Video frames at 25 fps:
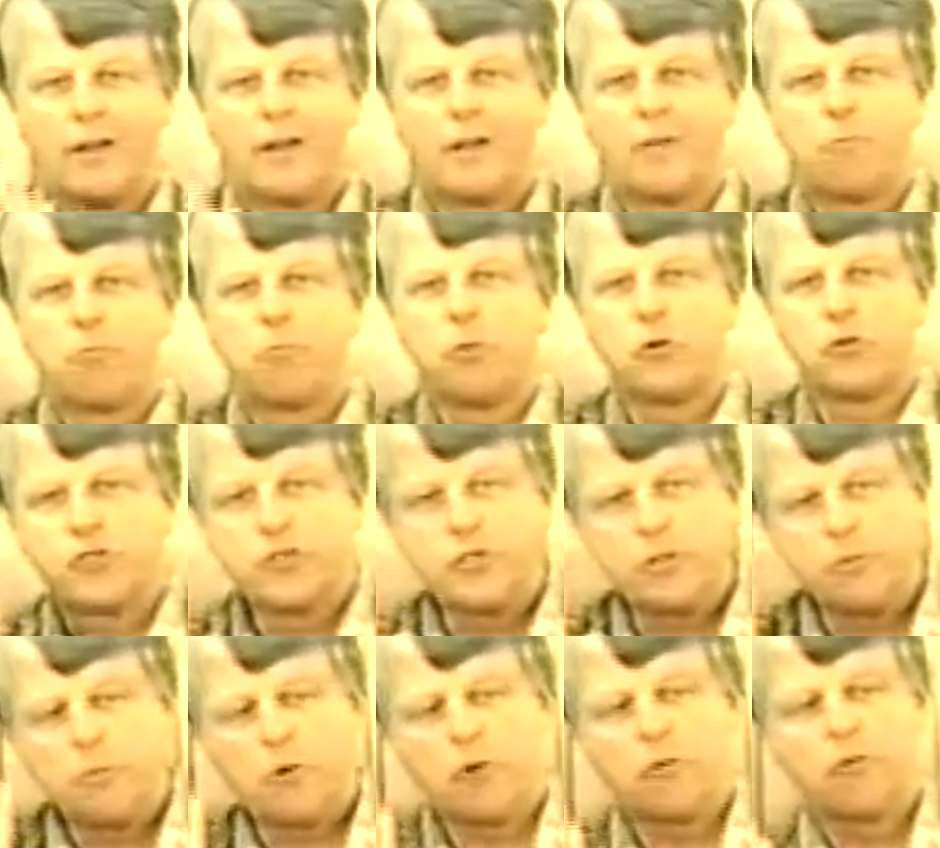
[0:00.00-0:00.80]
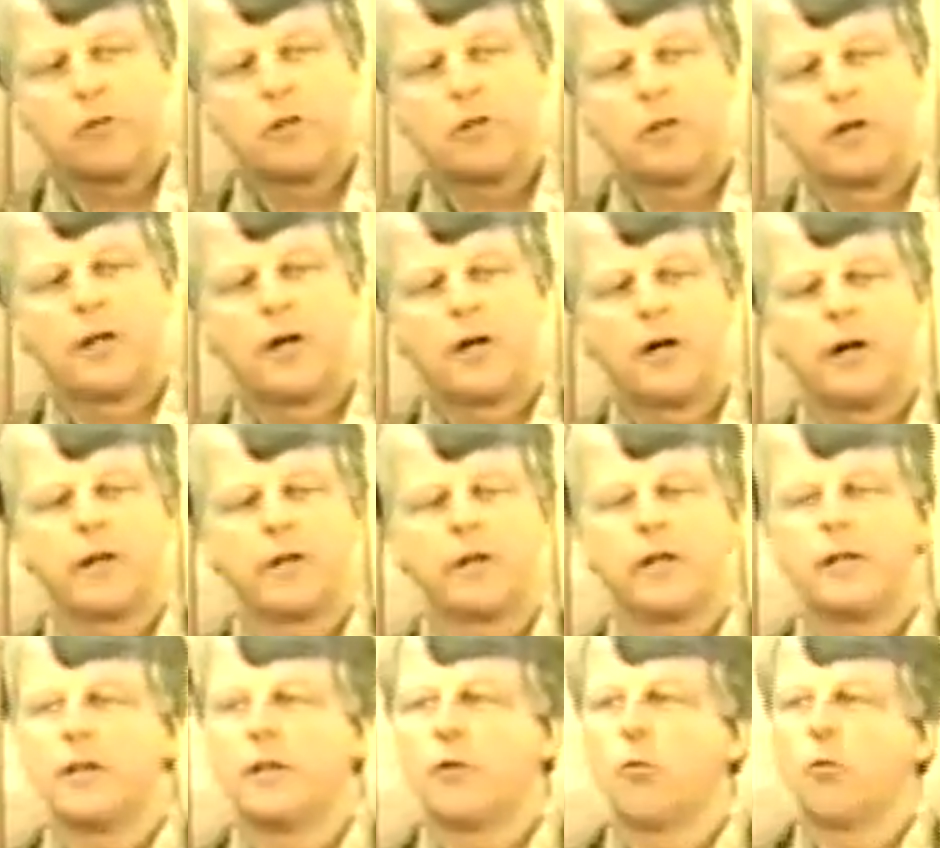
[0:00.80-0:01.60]
pushed him over the line,
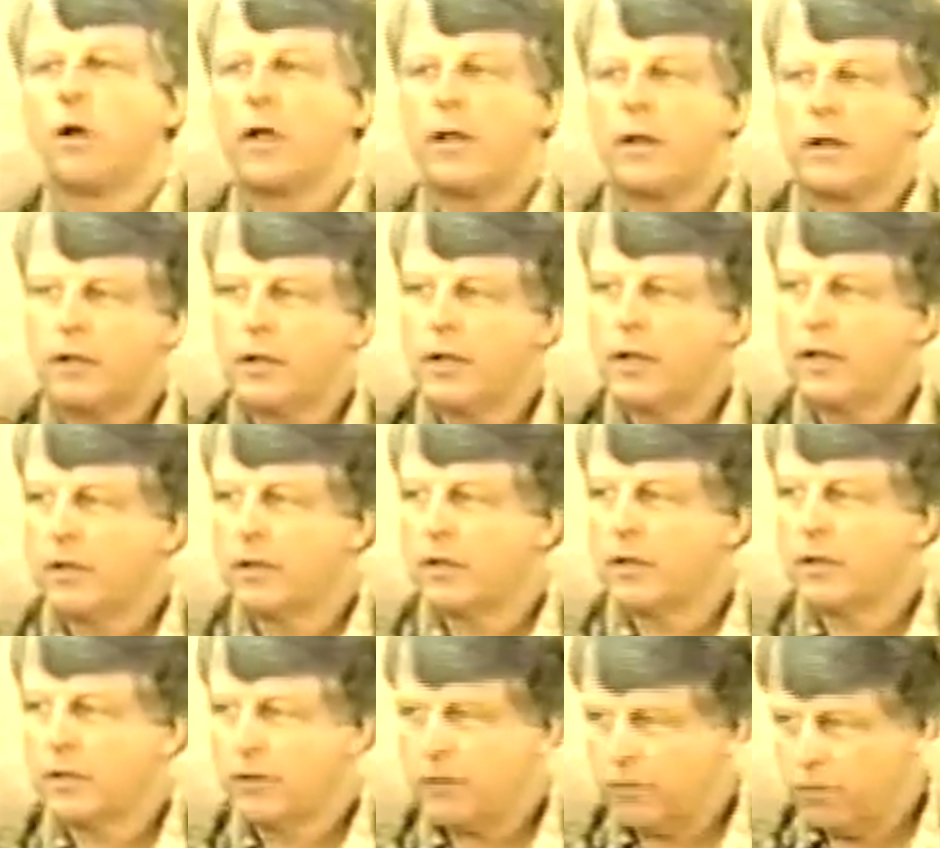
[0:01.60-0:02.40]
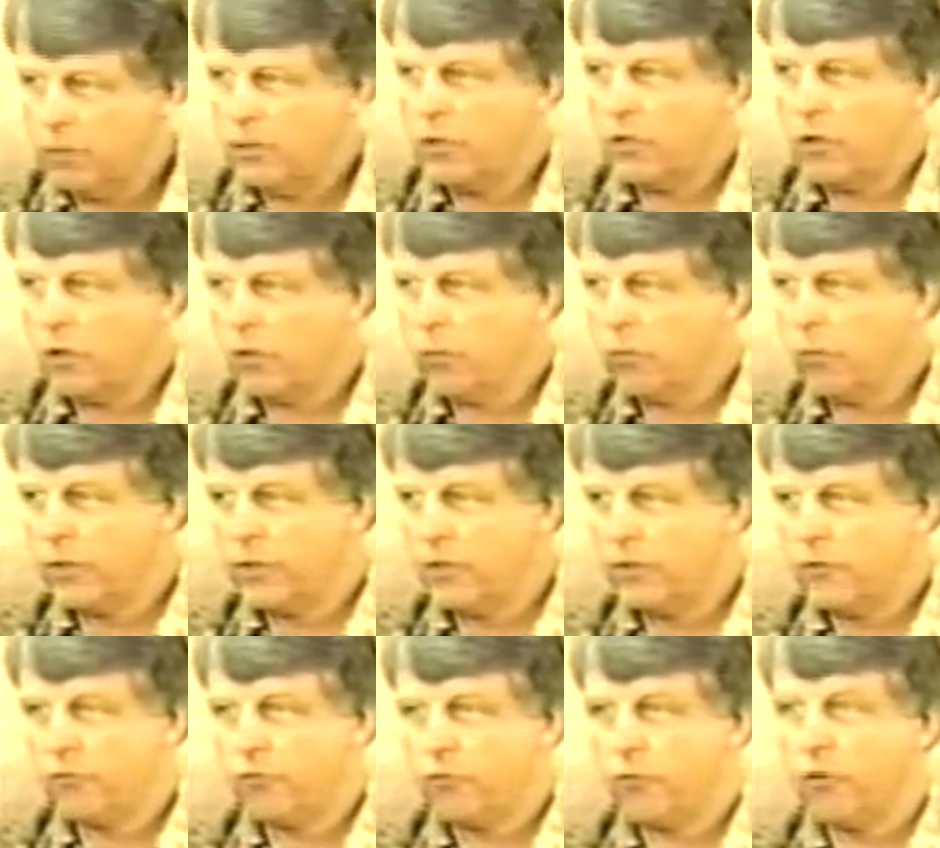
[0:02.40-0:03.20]
and he went and, along with
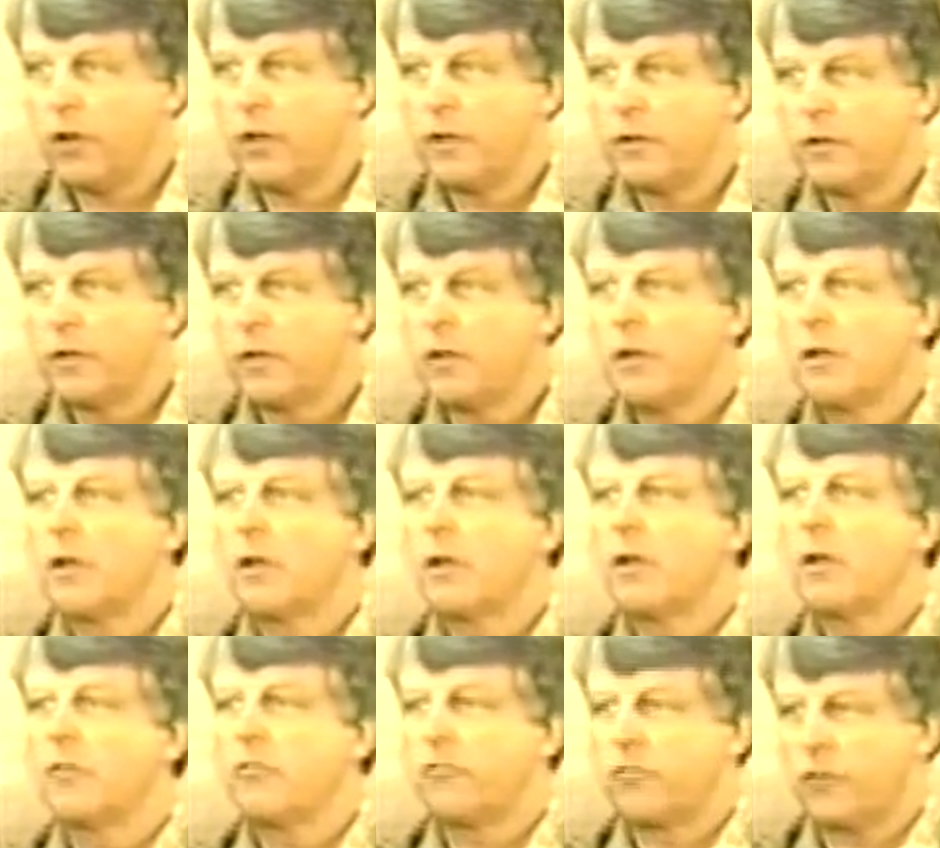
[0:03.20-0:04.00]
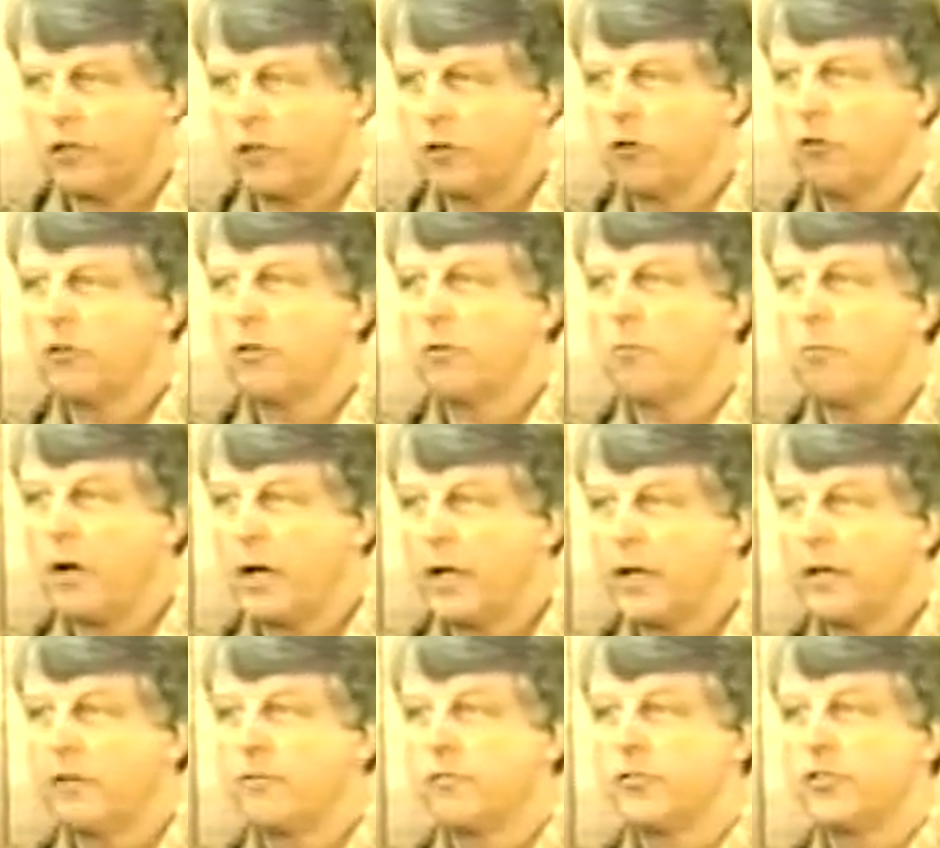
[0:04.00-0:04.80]
his friend, secured the
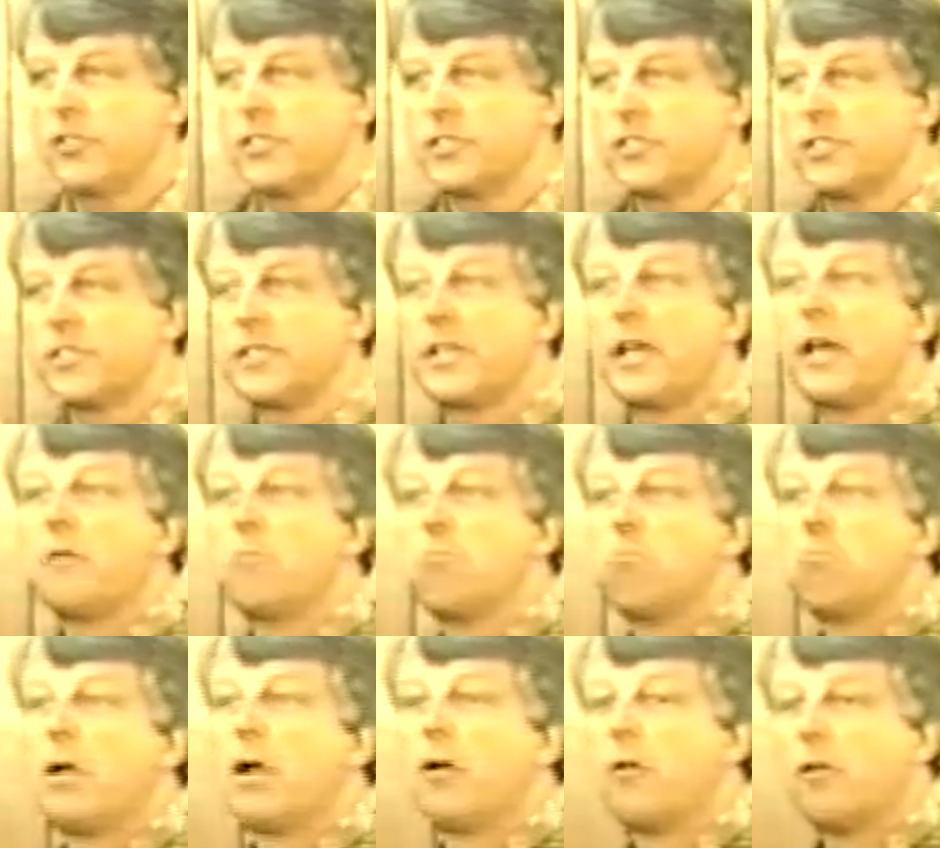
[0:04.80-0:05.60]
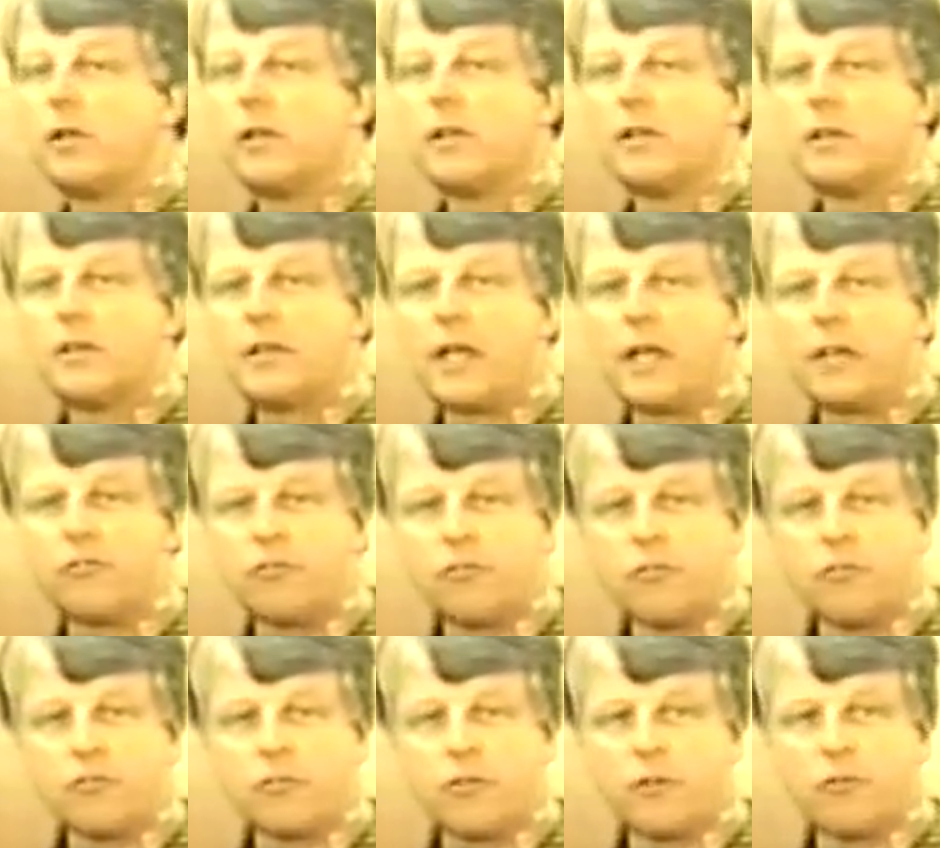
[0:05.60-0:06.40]
body of Jesus and buried it. That's
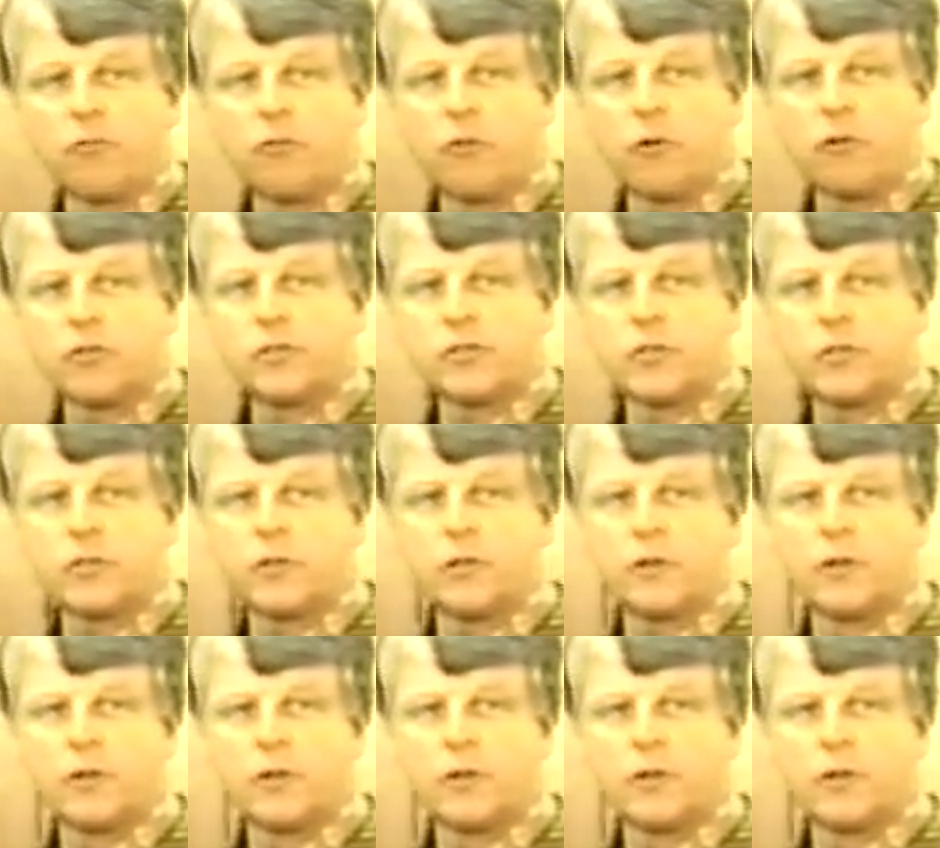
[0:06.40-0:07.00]
his conversion.